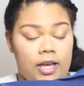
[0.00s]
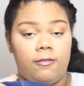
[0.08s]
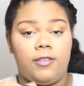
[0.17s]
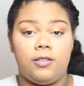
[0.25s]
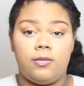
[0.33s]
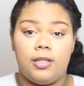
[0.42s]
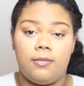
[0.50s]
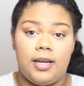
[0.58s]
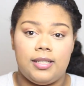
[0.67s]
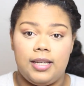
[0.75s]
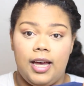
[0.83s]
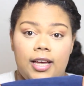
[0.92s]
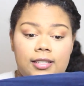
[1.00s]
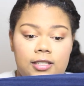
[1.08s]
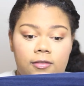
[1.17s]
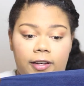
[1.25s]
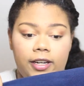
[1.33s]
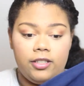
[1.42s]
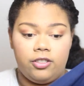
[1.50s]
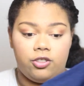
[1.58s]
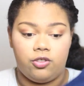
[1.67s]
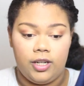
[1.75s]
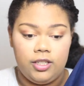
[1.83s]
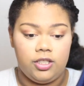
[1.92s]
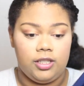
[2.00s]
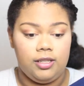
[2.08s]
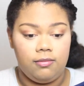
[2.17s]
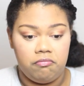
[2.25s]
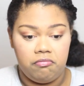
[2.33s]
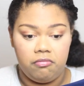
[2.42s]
if this was in my size, it's very stretchy.